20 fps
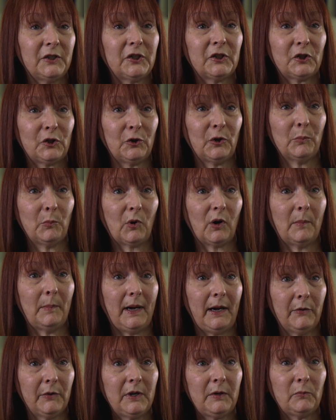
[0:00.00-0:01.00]
and just learn more
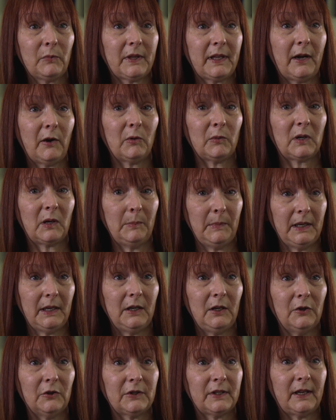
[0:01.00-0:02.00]
about it without
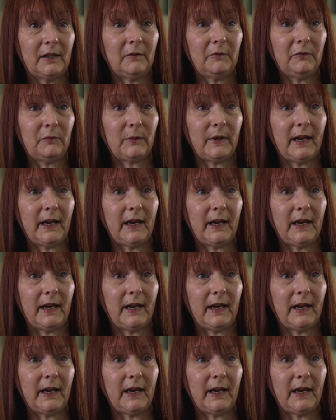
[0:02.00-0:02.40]
committing yourself.